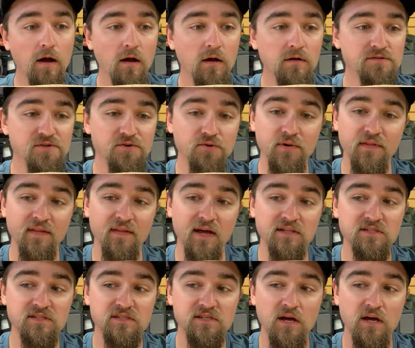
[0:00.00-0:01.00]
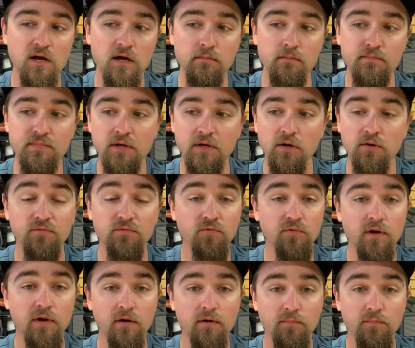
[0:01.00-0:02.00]
Also in that sub,
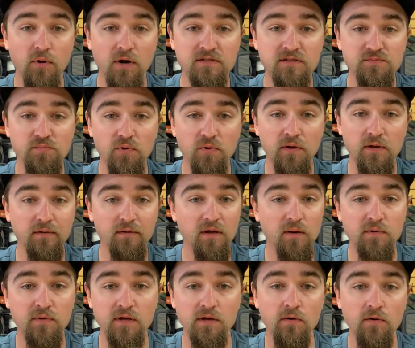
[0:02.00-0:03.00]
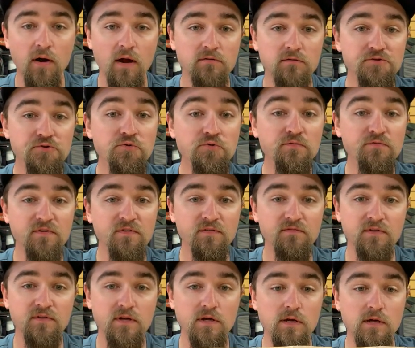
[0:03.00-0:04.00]
300 price point, coming in around
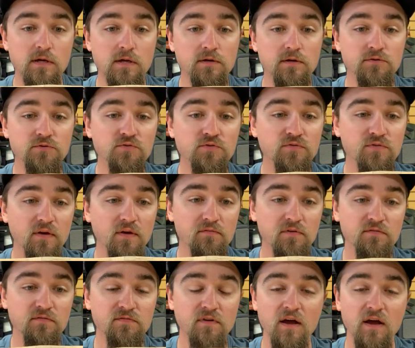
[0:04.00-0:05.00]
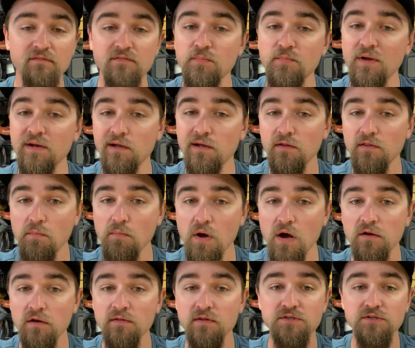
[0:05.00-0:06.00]
250 to 275, depending on the
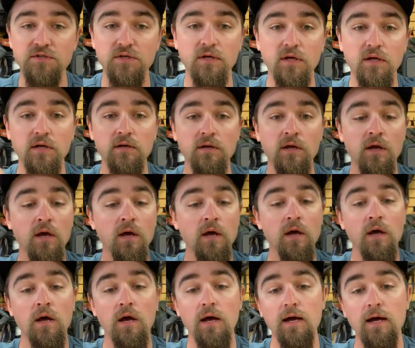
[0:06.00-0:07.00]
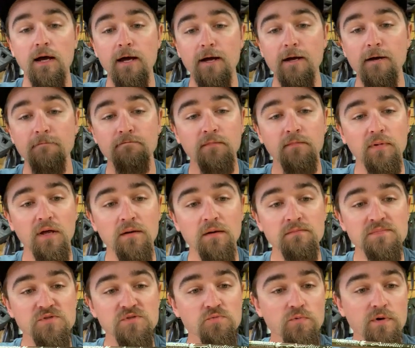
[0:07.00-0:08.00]
model that you get.
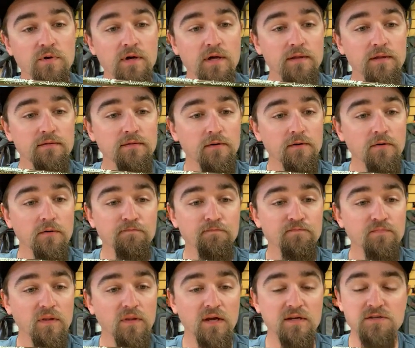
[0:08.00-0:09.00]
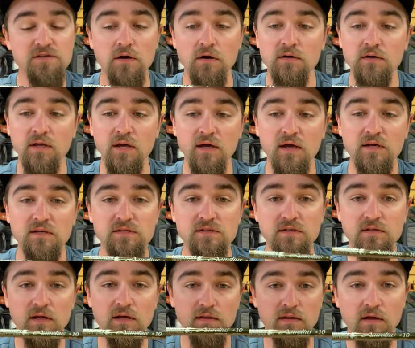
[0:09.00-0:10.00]
Comes with, nice hard case,
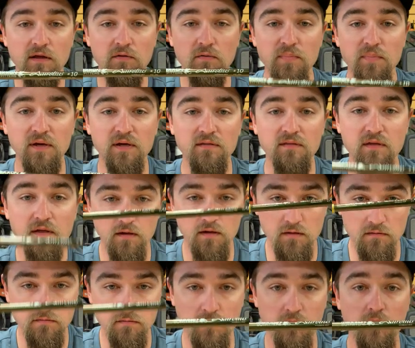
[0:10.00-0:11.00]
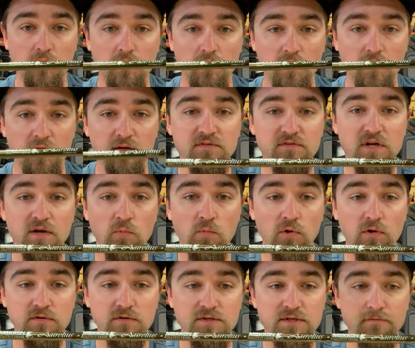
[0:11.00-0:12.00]
and then the other big thing, lifetime
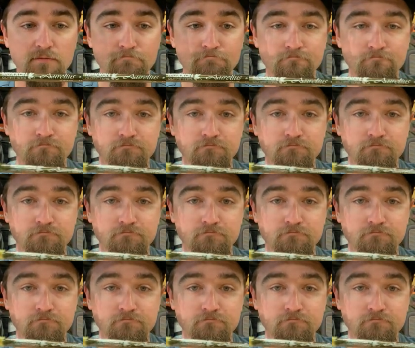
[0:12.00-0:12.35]
warranty.